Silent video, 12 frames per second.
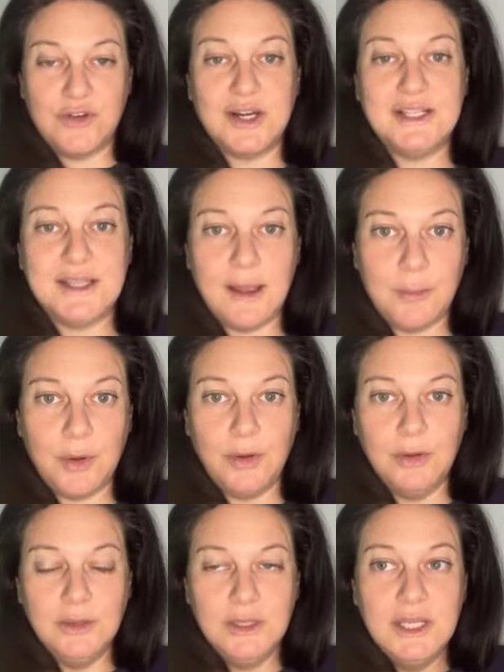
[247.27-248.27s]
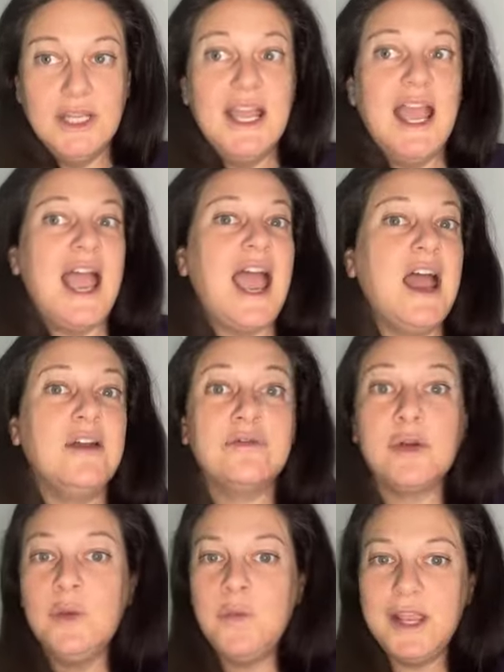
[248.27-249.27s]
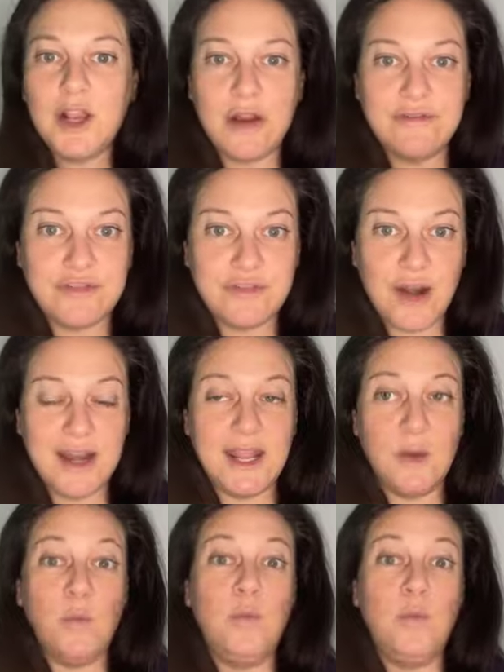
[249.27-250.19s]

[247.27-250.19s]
For example, every week on Friday,